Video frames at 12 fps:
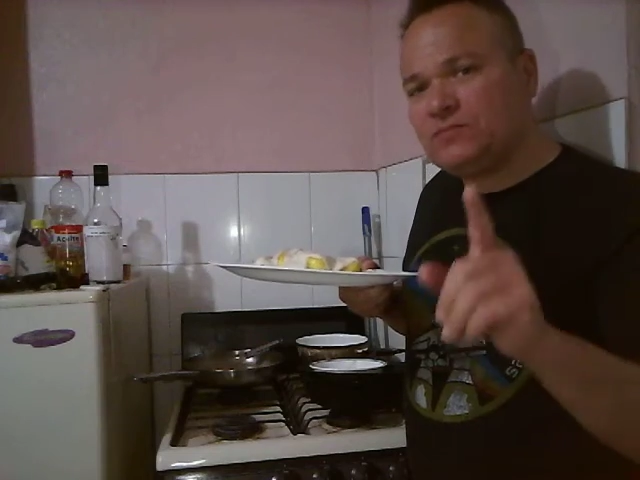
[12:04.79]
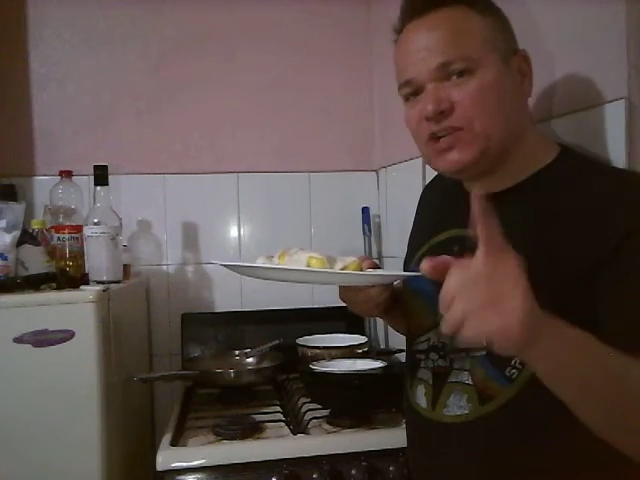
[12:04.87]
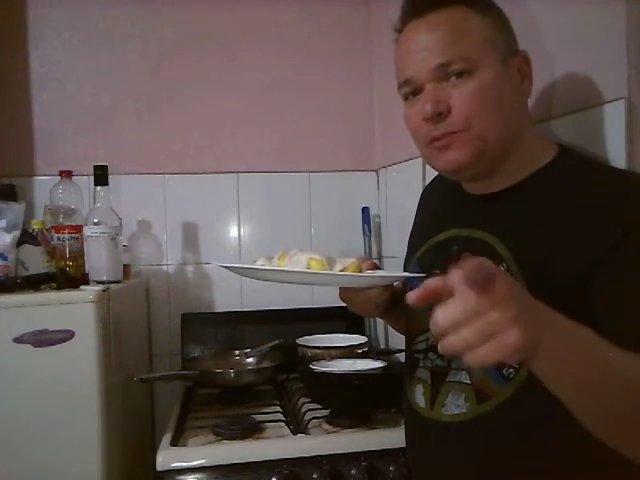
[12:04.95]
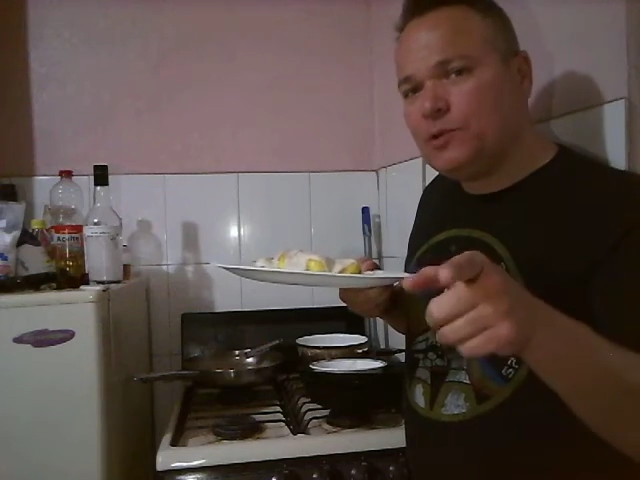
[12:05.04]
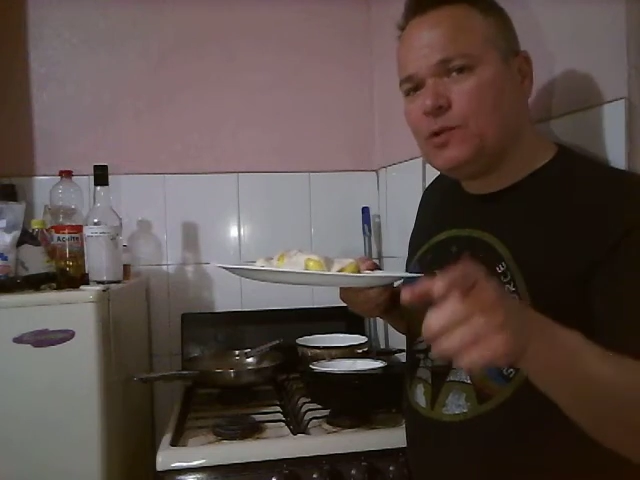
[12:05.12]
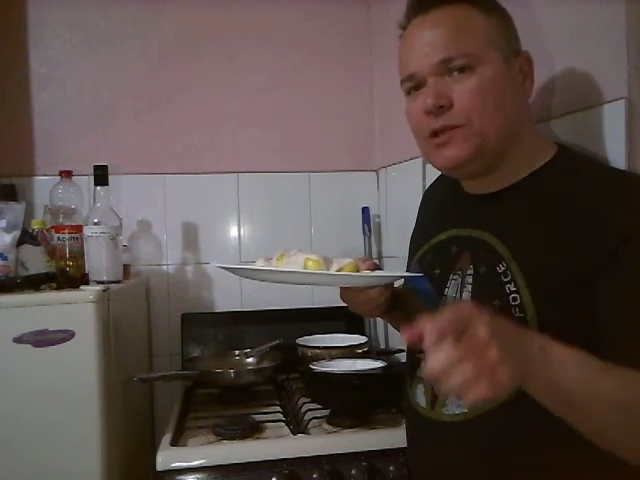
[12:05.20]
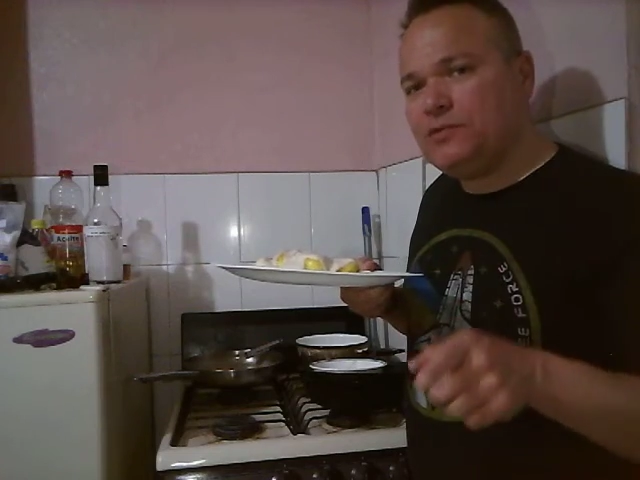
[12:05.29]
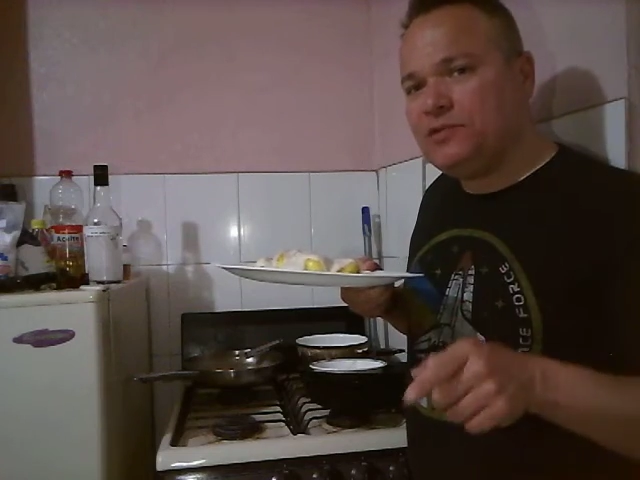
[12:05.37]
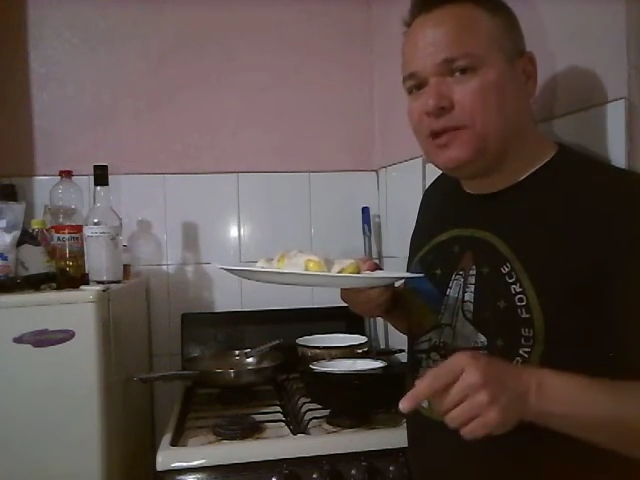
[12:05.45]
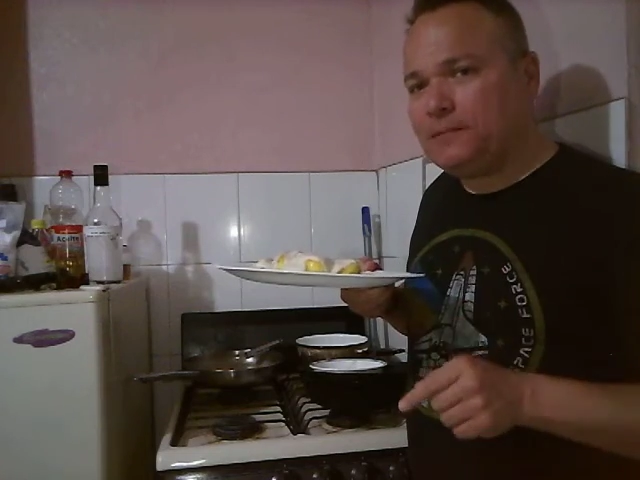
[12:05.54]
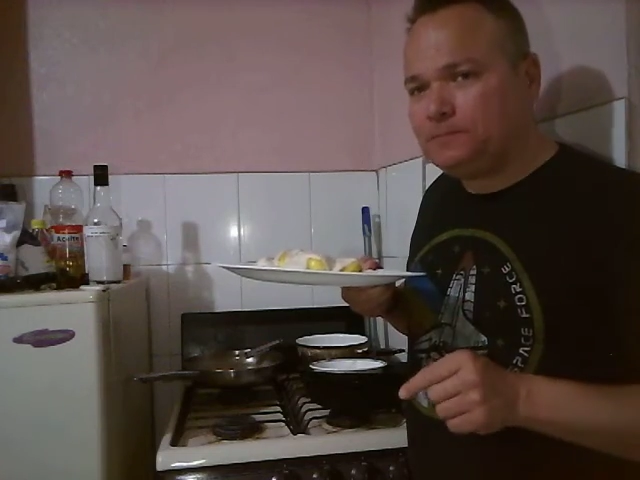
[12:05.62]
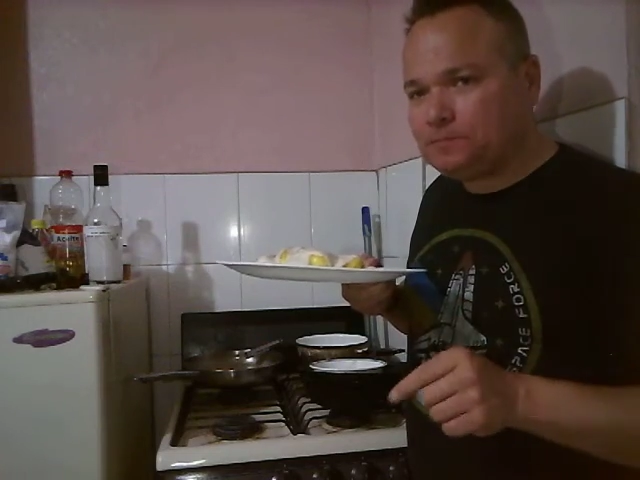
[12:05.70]
Tell me what you
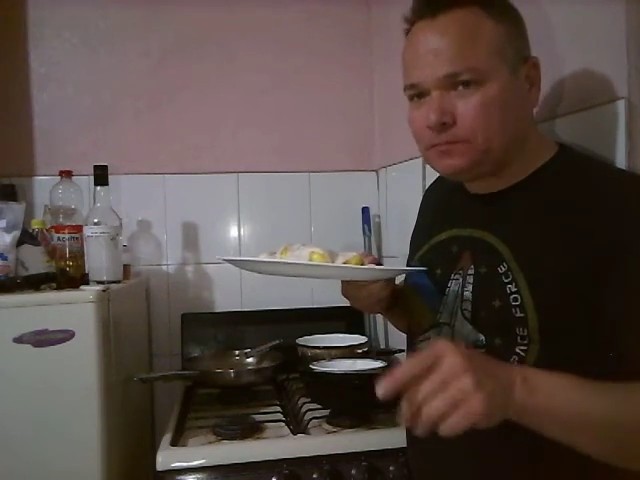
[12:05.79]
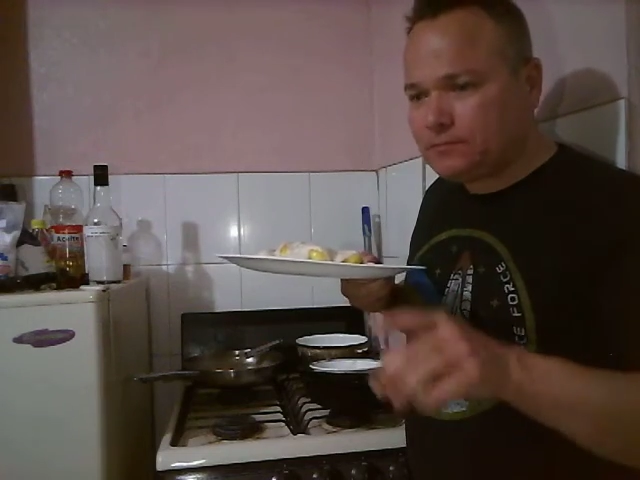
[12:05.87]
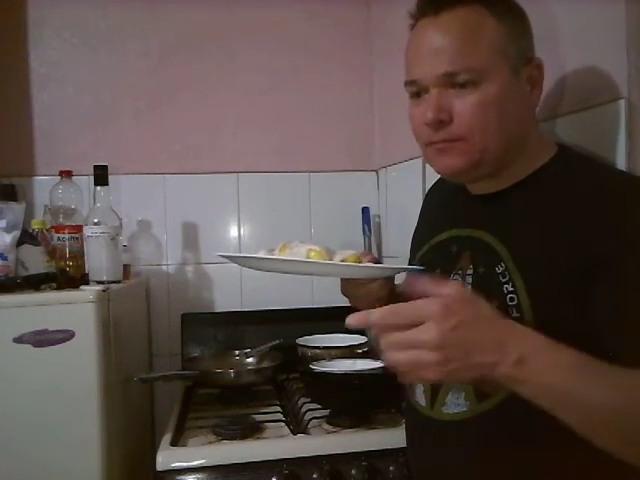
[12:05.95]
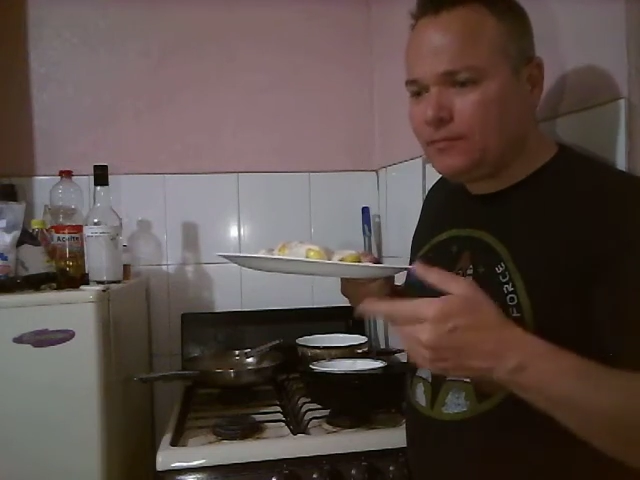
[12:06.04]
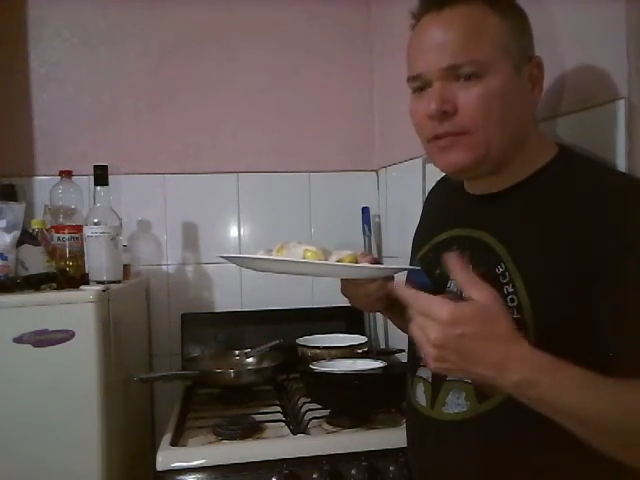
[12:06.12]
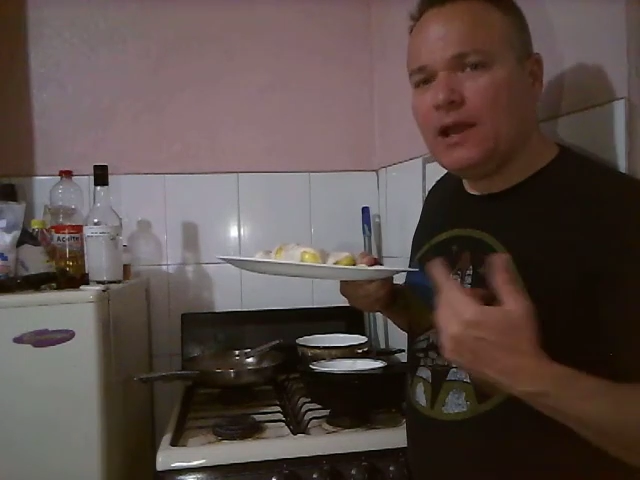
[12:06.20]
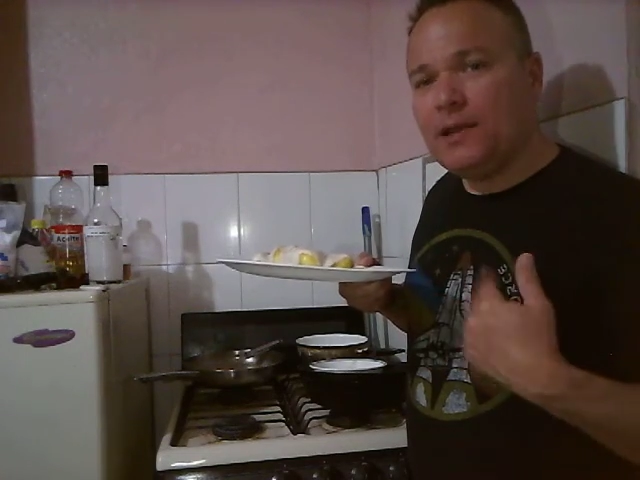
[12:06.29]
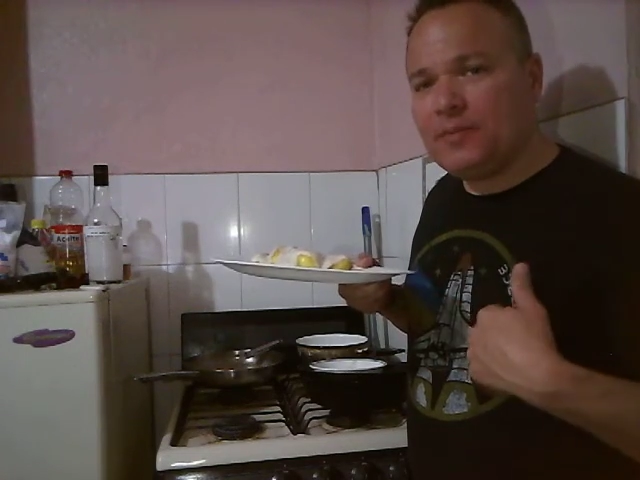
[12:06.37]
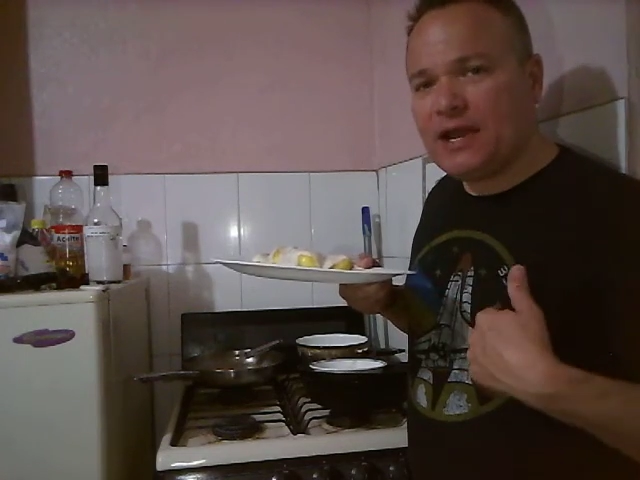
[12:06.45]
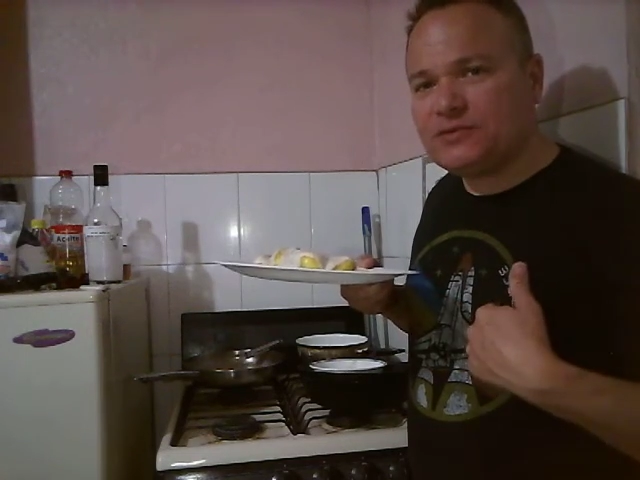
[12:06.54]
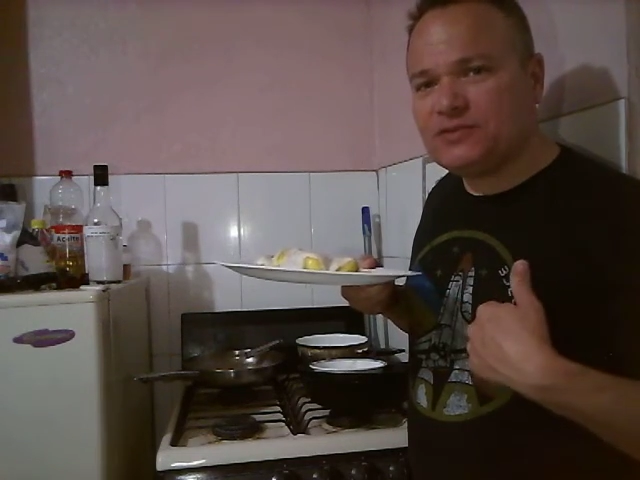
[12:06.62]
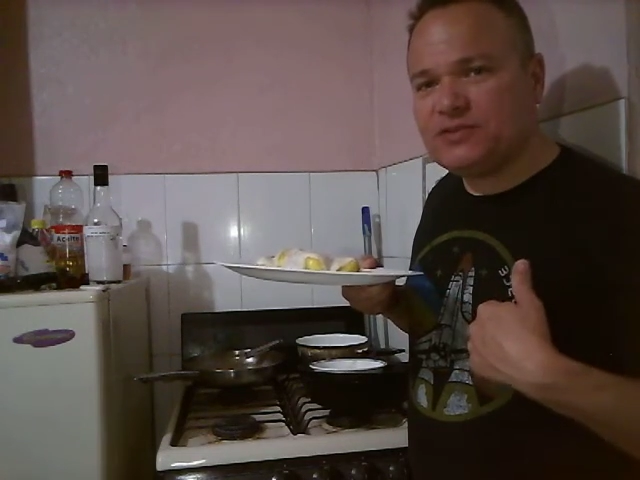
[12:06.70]
think. I'm
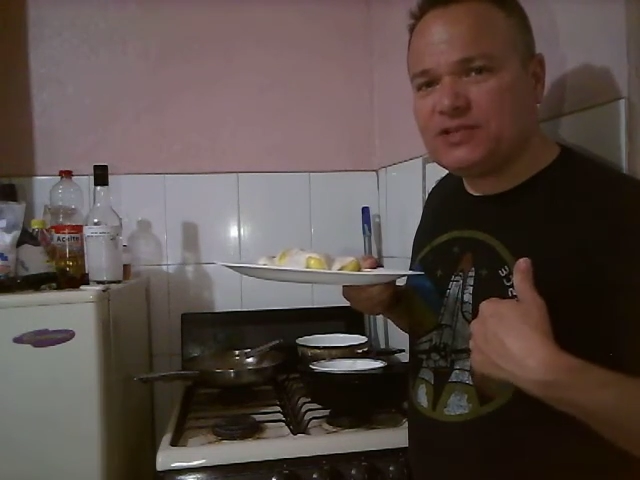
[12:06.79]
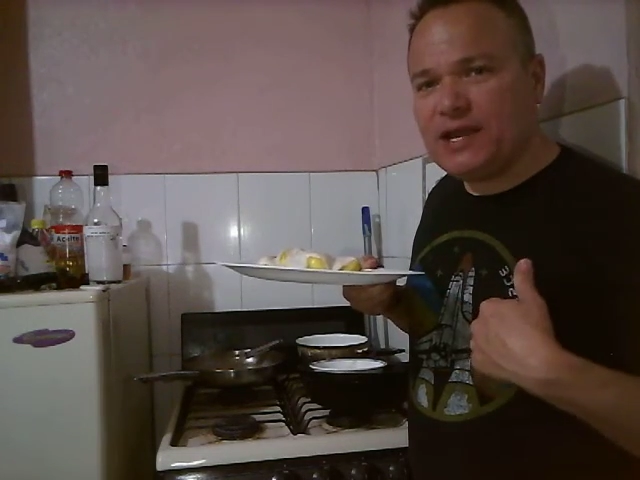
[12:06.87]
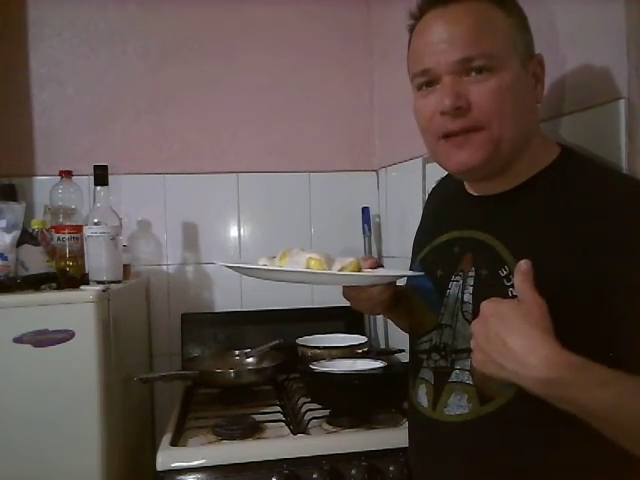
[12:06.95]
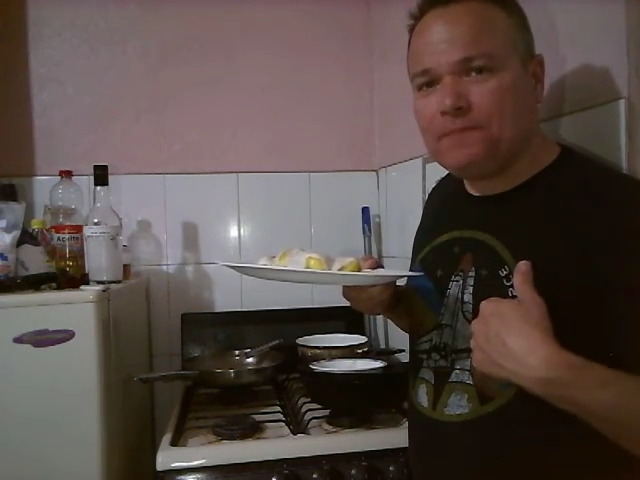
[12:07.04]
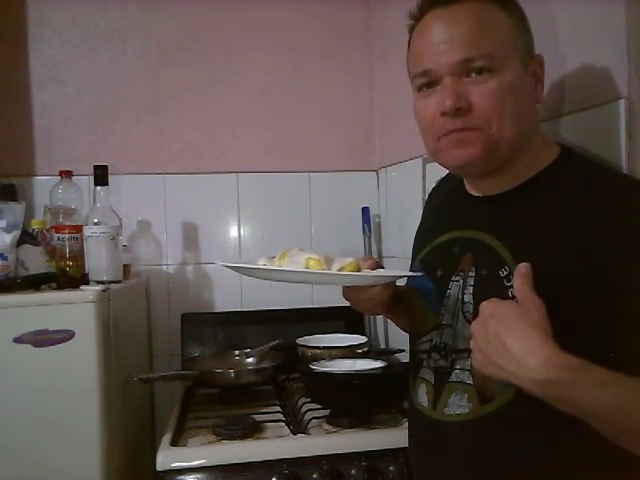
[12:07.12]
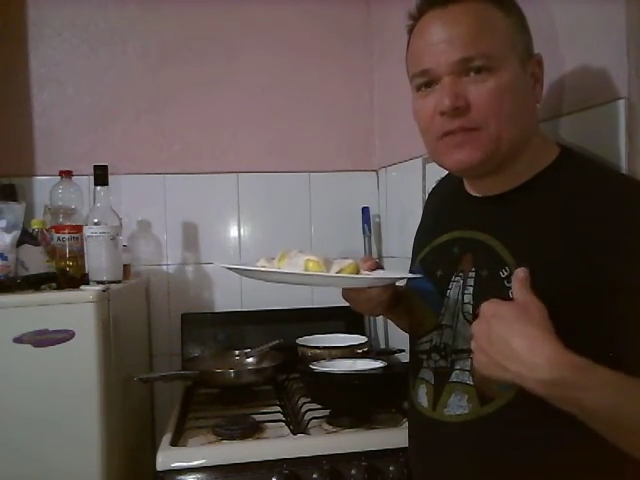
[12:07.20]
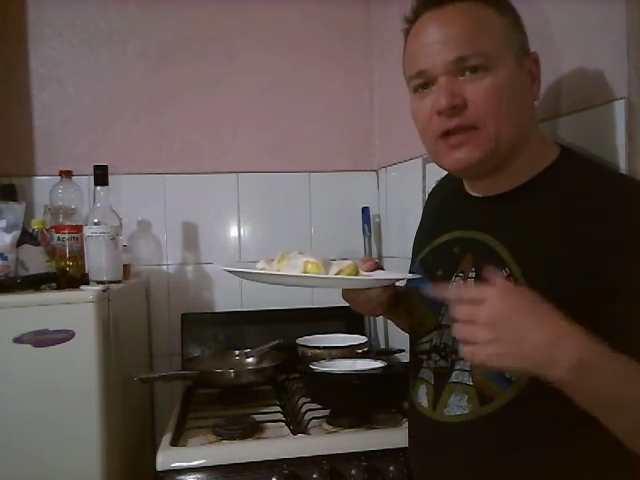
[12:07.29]
Pastor Sam.